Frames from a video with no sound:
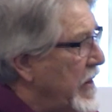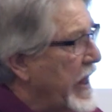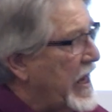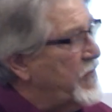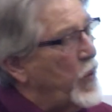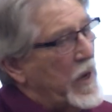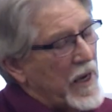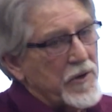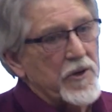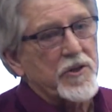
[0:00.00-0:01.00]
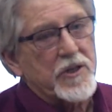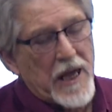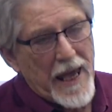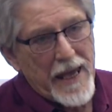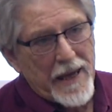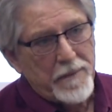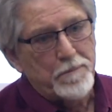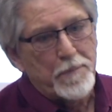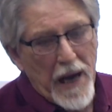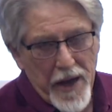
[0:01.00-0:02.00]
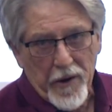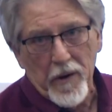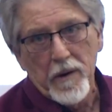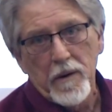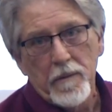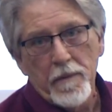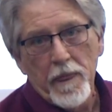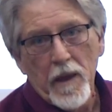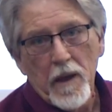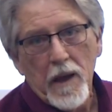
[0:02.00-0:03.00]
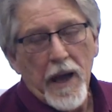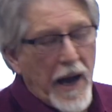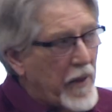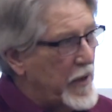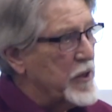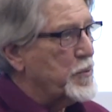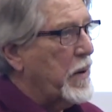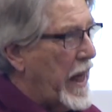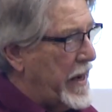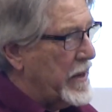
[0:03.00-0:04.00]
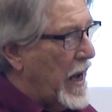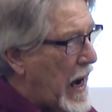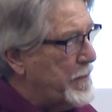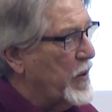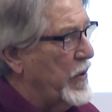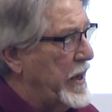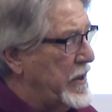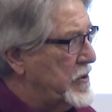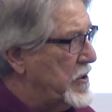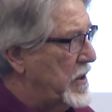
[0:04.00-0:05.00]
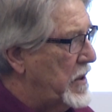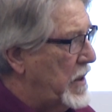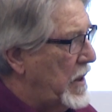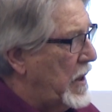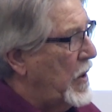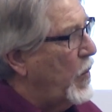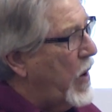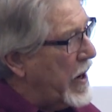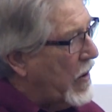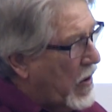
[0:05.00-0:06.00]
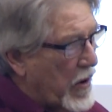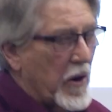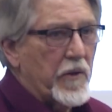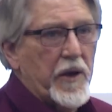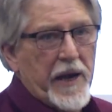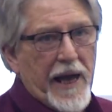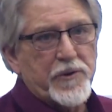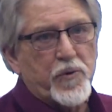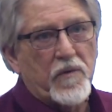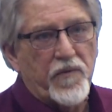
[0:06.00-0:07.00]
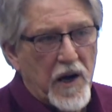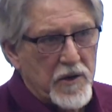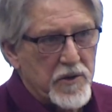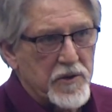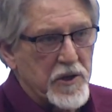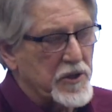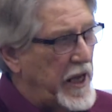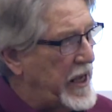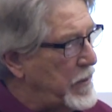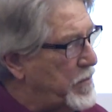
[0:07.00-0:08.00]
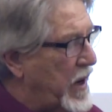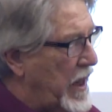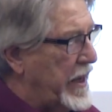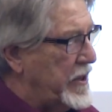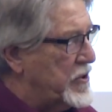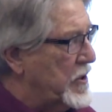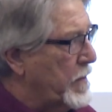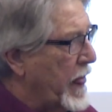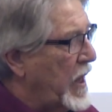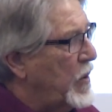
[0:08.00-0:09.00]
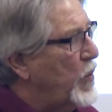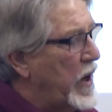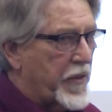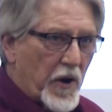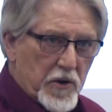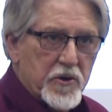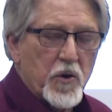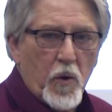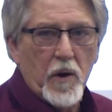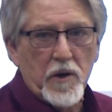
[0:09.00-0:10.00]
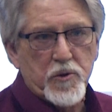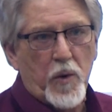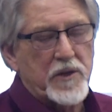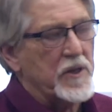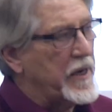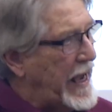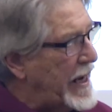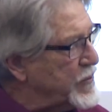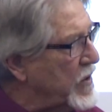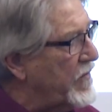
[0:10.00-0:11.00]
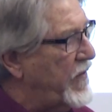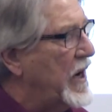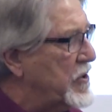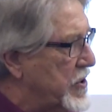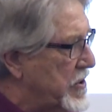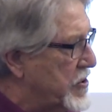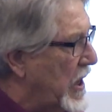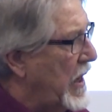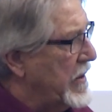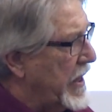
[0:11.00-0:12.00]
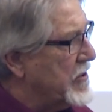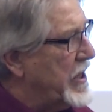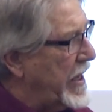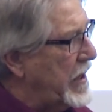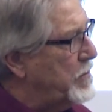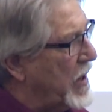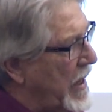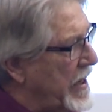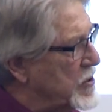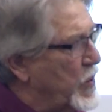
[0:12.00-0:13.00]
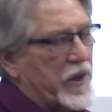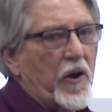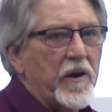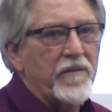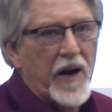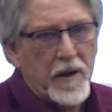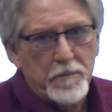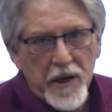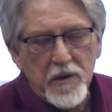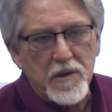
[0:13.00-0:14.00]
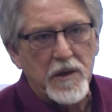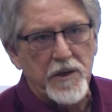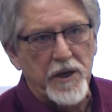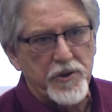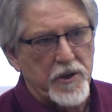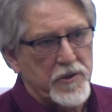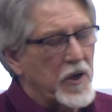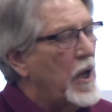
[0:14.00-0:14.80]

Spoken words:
that if we understand better how this planet operates, what are the natural functions that's taking place with our soils? What's the natural functions that are taking place with our environmental conditions?